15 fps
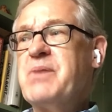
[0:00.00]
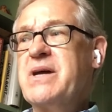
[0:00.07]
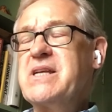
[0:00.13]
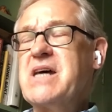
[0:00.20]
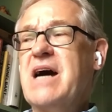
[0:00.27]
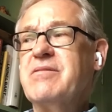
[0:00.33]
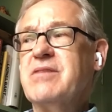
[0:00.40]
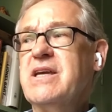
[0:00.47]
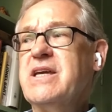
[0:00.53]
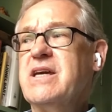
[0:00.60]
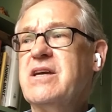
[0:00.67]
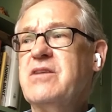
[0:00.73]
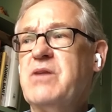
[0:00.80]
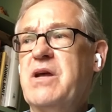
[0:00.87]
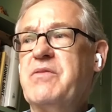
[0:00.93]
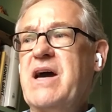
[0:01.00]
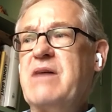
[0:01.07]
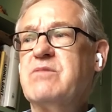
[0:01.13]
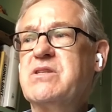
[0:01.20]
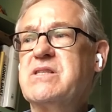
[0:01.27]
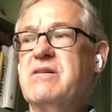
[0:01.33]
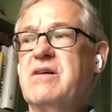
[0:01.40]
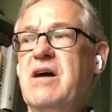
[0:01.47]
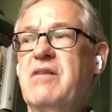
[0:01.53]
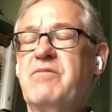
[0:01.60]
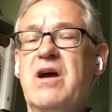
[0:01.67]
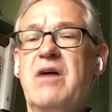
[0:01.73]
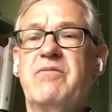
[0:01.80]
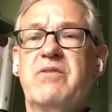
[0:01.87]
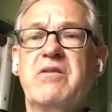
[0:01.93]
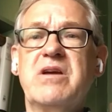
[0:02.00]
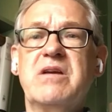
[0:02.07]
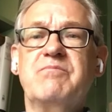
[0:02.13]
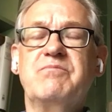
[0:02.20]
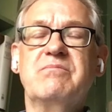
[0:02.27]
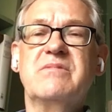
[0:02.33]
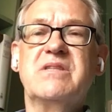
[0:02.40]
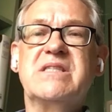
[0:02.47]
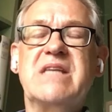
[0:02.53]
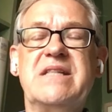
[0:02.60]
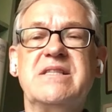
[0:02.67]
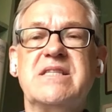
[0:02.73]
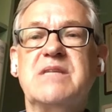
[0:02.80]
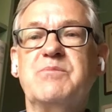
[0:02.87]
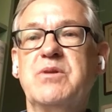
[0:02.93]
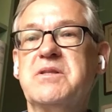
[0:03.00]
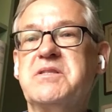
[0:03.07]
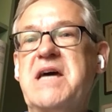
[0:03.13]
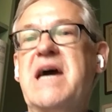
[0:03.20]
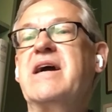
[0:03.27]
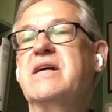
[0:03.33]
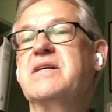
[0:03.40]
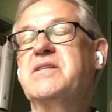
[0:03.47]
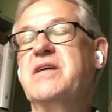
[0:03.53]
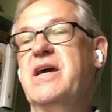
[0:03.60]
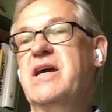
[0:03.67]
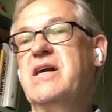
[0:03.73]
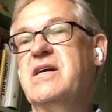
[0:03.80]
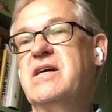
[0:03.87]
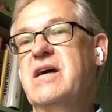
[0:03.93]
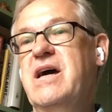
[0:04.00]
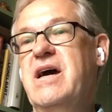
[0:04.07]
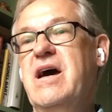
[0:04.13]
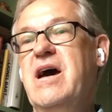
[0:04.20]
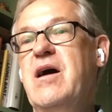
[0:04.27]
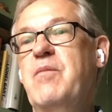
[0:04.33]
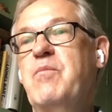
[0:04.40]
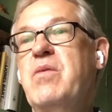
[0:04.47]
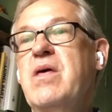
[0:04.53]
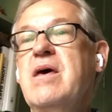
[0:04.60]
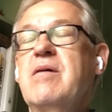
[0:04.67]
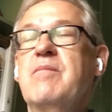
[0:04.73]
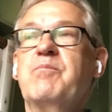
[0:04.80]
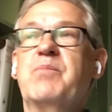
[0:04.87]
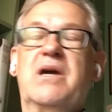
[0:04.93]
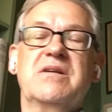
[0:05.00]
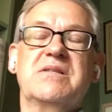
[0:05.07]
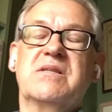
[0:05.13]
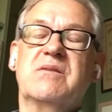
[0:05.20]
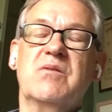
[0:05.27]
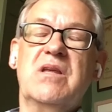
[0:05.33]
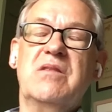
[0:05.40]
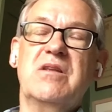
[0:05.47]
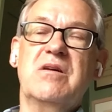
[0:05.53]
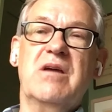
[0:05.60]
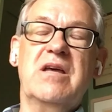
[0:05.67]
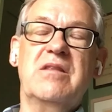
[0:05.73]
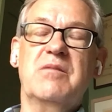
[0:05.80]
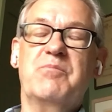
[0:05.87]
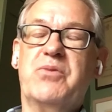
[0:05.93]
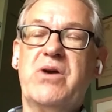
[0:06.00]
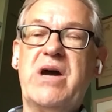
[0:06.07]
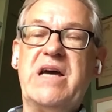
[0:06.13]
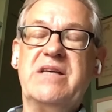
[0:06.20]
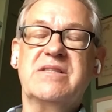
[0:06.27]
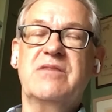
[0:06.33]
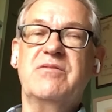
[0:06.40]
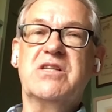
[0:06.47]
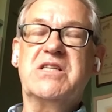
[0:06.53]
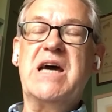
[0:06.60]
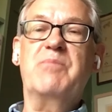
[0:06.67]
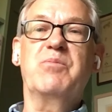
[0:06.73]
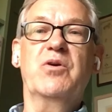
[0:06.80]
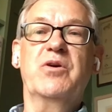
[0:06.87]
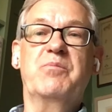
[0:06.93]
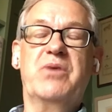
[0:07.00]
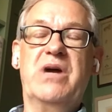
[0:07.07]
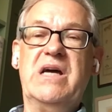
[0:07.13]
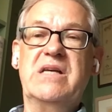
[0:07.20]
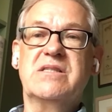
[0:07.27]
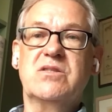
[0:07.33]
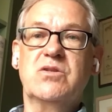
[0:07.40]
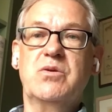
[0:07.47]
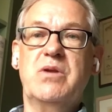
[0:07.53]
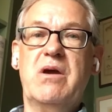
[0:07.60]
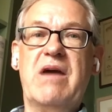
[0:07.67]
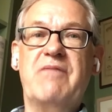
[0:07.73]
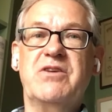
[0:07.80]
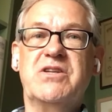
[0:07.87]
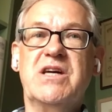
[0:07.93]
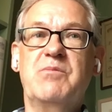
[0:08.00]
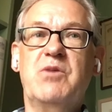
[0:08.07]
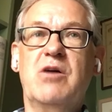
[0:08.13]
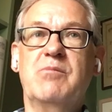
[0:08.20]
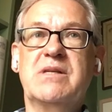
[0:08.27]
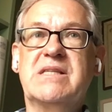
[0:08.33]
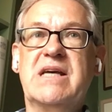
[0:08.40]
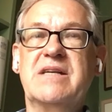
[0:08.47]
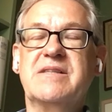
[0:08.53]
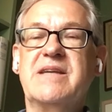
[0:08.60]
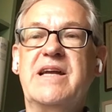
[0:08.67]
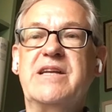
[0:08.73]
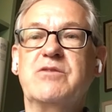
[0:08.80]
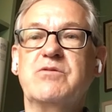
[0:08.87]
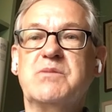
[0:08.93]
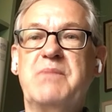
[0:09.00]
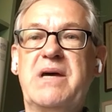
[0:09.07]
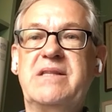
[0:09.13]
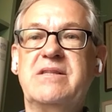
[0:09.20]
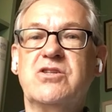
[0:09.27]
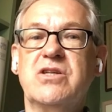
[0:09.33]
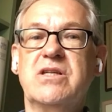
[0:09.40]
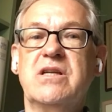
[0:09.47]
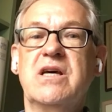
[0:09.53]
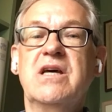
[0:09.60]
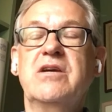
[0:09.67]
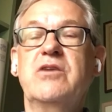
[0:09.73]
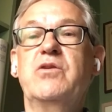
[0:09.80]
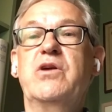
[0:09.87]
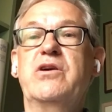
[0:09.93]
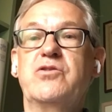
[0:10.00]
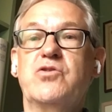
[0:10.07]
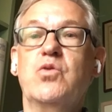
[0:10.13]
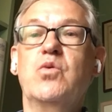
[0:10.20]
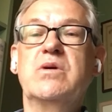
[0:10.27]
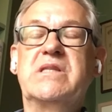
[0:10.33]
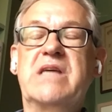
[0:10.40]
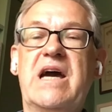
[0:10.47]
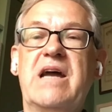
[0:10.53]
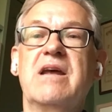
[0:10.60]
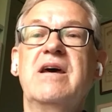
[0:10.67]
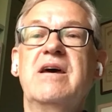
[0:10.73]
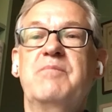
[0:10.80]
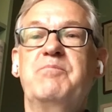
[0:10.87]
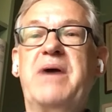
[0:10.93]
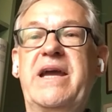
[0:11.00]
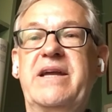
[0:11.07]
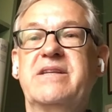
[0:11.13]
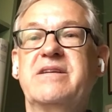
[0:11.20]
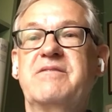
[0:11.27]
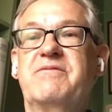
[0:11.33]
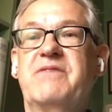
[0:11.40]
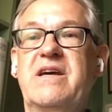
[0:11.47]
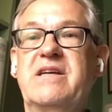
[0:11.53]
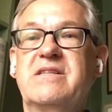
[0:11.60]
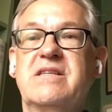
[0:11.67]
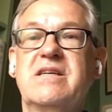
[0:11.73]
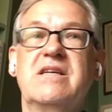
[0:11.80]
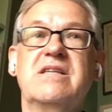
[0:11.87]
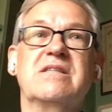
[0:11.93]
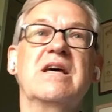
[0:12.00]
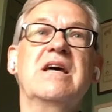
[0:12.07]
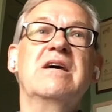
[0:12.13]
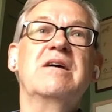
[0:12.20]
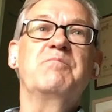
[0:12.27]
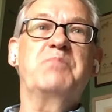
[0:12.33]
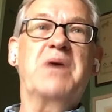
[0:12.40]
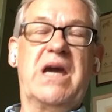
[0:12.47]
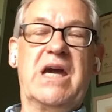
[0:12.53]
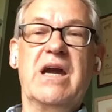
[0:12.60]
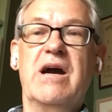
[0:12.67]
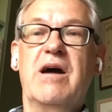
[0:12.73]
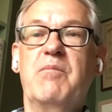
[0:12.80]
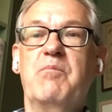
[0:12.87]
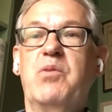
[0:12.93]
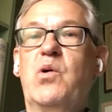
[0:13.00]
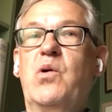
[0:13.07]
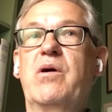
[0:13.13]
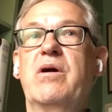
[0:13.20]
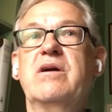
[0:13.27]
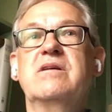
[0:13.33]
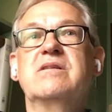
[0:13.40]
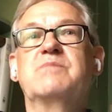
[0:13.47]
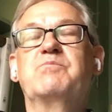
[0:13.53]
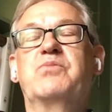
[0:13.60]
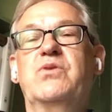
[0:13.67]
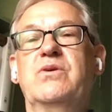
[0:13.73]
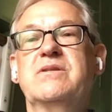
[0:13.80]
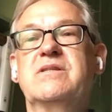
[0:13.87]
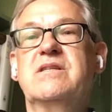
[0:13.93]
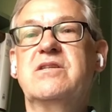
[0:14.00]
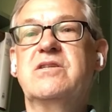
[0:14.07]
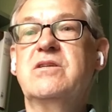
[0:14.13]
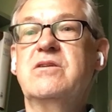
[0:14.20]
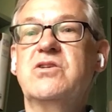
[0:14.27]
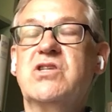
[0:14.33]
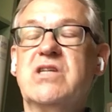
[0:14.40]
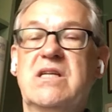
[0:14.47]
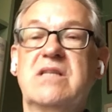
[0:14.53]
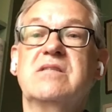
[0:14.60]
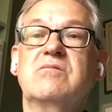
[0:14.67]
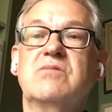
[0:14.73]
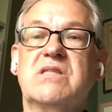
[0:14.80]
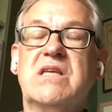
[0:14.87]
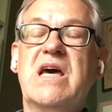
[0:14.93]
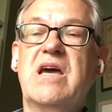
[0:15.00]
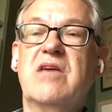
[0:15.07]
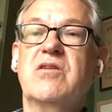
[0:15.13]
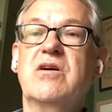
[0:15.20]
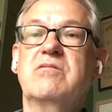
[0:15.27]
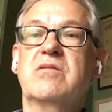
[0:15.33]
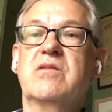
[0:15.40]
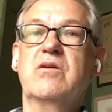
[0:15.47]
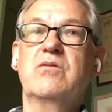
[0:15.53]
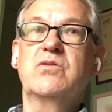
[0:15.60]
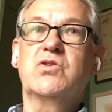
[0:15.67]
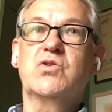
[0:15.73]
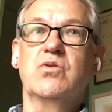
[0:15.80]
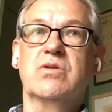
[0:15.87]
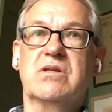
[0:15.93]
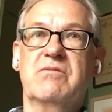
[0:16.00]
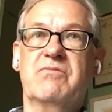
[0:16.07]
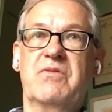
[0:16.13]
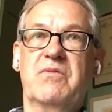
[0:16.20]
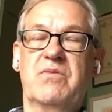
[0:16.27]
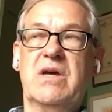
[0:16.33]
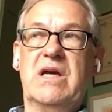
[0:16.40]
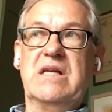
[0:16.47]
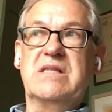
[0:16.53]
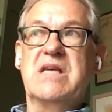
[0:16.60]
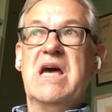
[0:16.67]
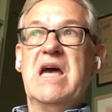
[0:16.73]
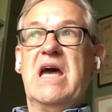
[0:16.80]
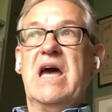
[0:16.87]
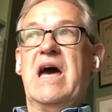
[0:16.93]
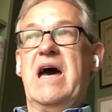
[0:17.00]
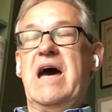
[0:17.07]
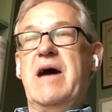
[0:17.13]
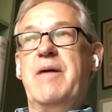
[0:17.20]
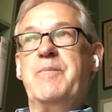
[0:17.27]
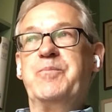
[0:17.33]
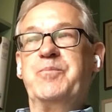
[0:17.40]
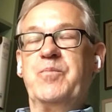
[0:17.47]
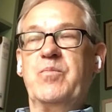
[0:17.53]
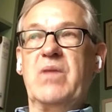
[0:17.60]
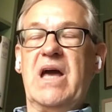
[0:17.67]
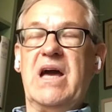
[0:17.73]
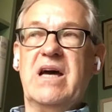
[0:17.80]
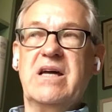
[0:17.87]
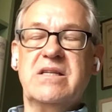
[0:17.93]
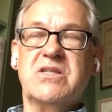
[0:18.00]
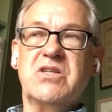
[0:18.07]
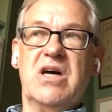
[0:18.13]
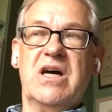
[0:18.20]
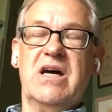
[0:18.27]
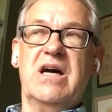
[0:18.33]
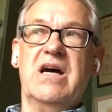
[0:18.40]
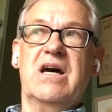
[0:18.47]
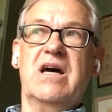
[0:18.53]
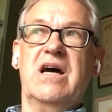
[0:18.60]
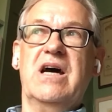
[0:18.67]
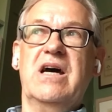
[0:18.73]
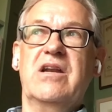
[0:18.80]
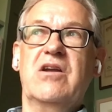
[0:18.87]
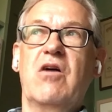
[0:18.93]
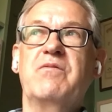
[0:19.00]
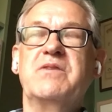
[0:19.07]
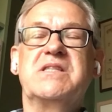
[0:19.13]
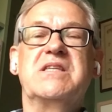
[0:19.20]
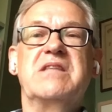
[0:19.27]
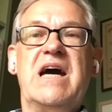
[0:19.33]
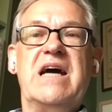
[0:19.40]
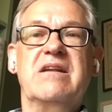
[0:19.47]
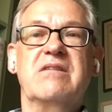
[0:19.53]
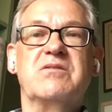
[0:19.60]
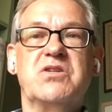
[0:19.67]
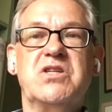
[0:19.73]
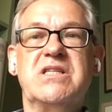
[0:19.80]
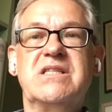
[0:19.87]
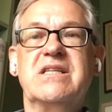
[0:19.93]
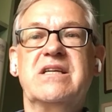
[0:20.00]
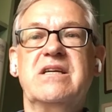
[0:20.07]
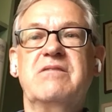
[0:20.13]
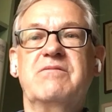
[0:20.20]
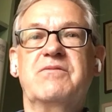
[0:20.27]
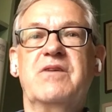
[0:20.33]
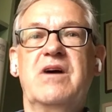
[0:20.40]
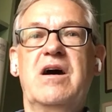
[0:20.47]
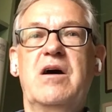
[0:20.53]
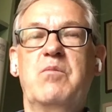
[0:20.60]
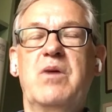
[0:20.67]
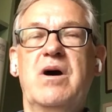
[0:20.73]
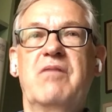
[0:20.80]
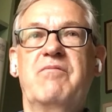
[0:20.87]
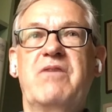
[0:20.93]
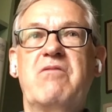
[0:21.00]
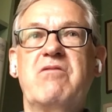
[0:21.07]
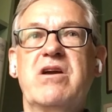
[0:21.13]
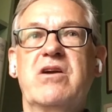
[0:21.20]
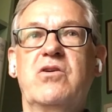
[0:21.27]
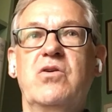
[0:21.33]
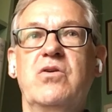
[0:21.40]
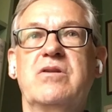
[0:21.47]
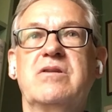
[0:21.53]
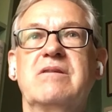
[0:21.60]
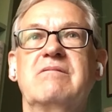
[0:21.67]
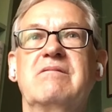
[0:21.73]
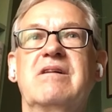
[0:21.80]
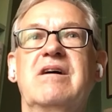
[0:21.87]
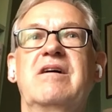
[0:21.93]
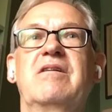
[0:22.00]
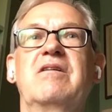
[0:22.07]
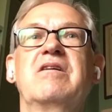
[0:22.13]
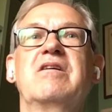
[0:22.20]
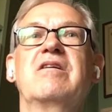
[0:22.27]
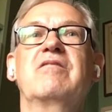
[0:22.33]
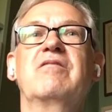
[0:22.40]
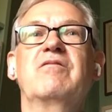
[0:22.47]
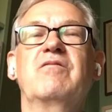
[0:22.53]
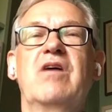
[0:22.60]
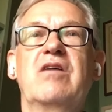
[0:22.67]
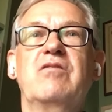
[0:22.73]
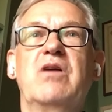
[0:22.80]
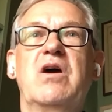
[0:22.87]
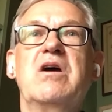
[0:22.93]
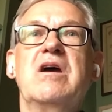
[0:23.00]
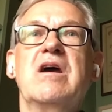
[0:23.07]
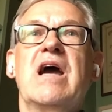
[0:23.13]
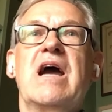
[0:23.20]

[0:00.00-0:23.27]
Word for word: but I think you know that was a, a, a very sensible tactic um, because in the in the press in the tabloid press you know every time homosexuality was mentioned you know you'd always get painted faces picking up boys prostitution as you say th- those sort of things um, and uh, and obviously that didn't give um, a very good uh, you know